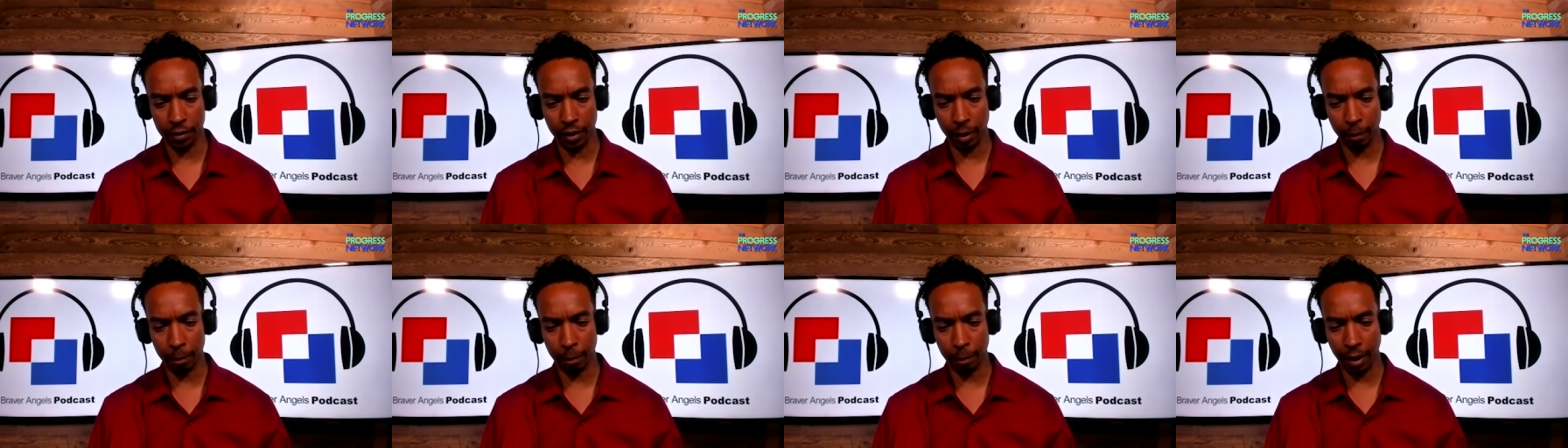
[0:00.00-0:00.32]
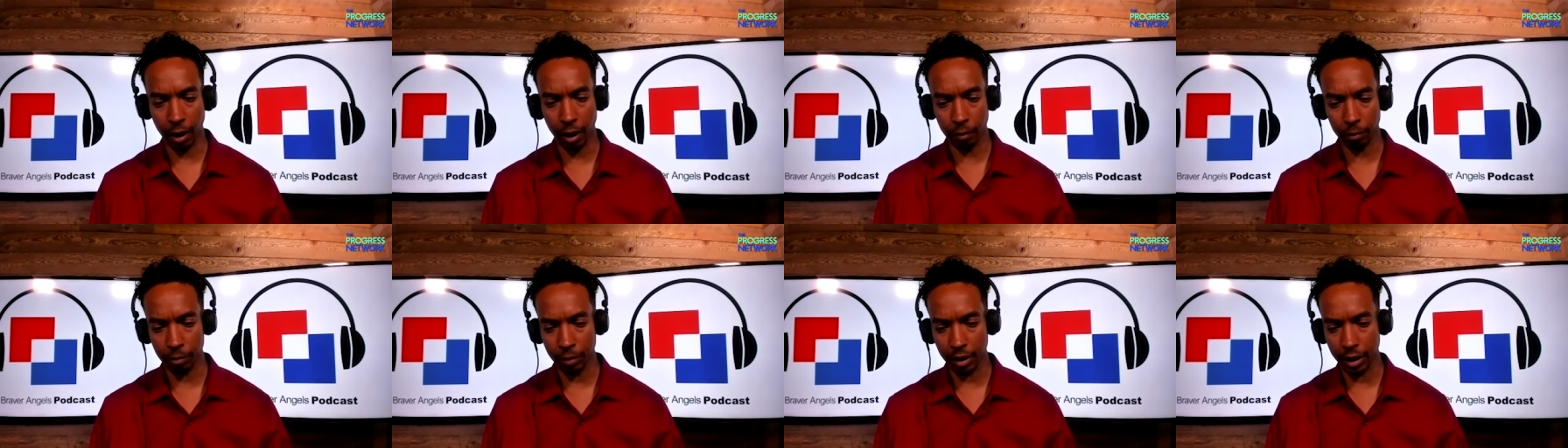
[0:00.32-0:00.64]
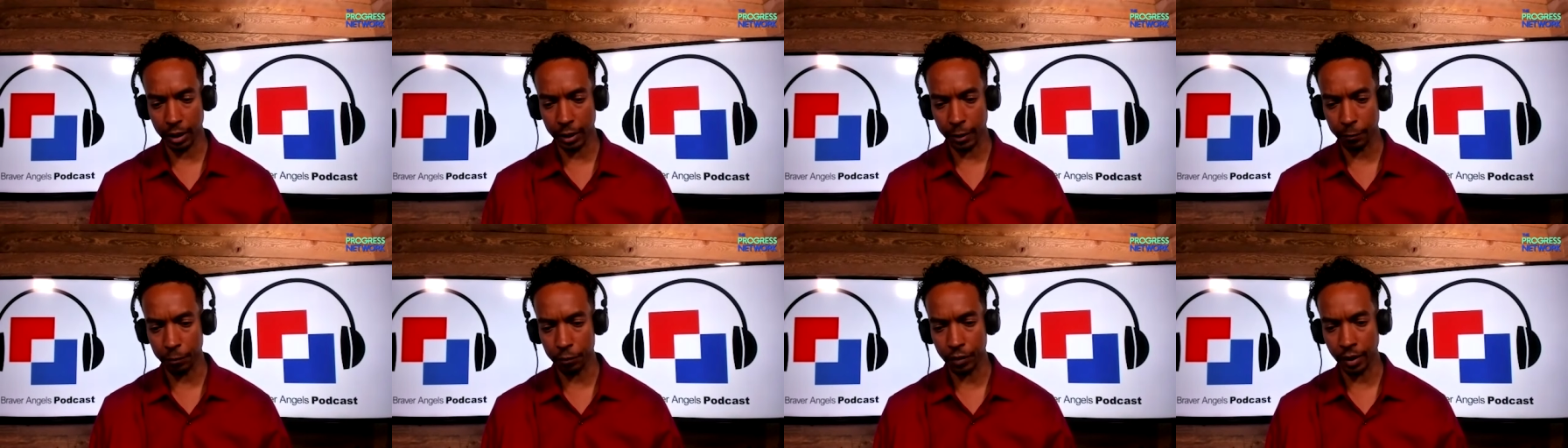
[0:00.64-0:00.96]
about
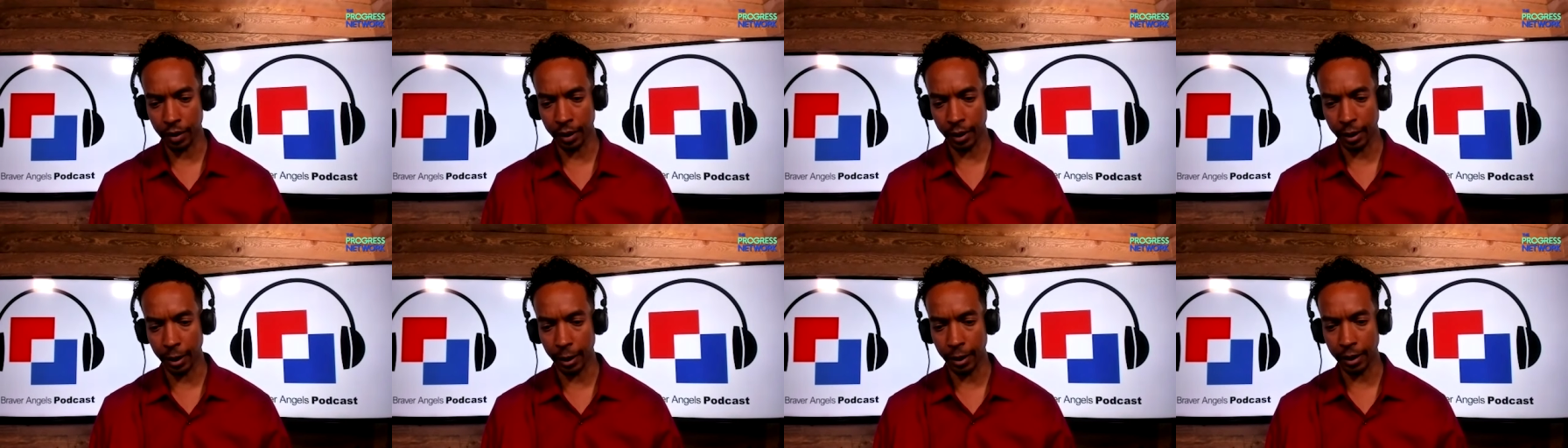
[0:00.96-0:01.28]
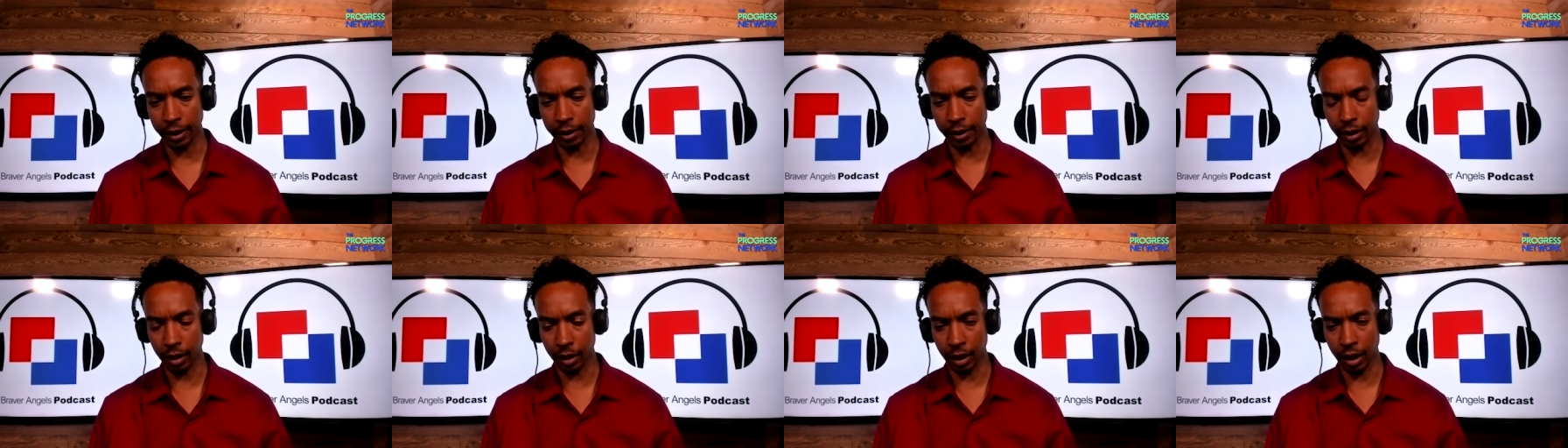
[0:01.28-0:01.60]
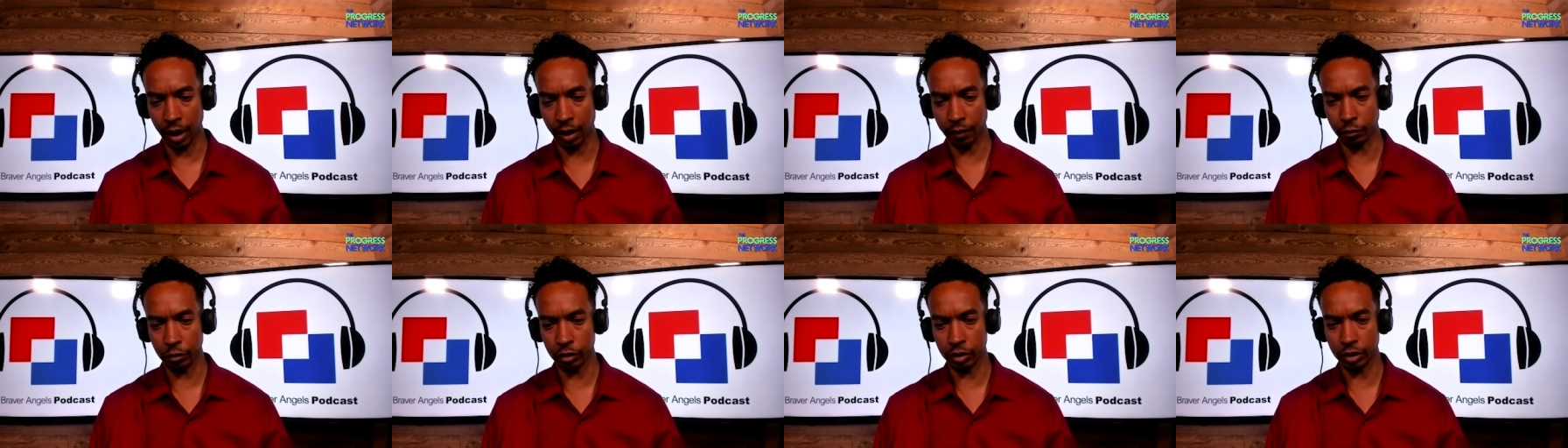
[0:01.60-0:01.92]
me uh, in a
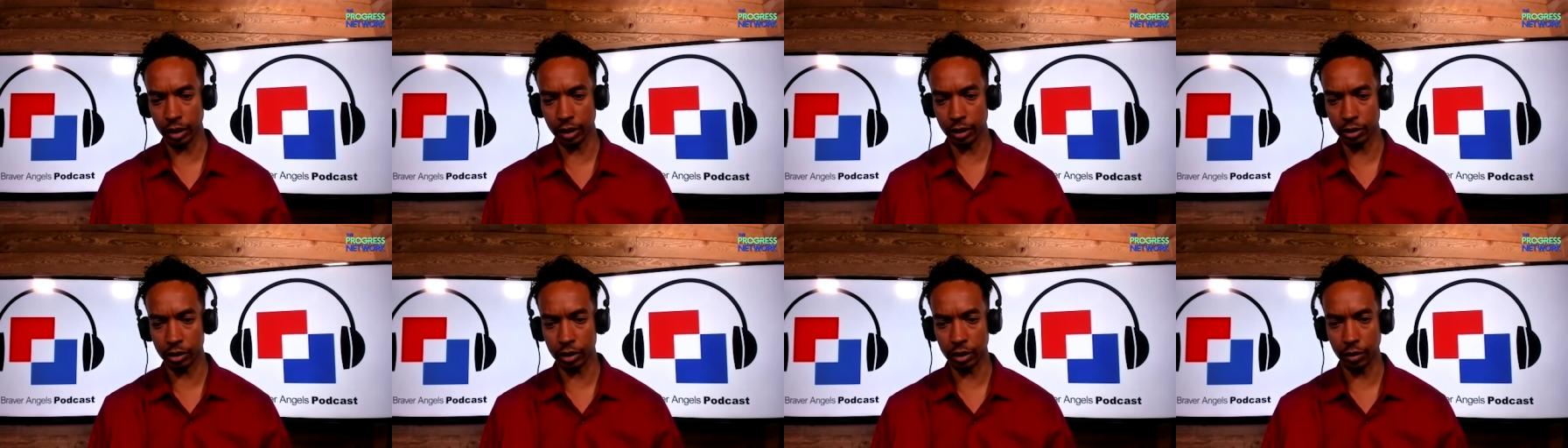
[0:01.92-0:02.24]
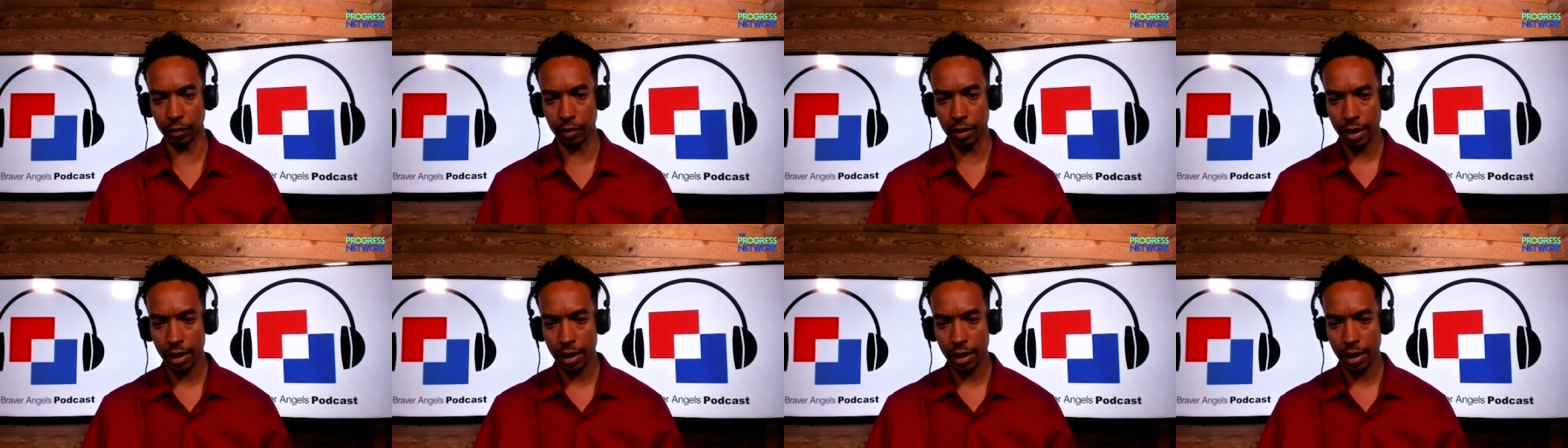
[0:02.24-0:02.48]
conversation,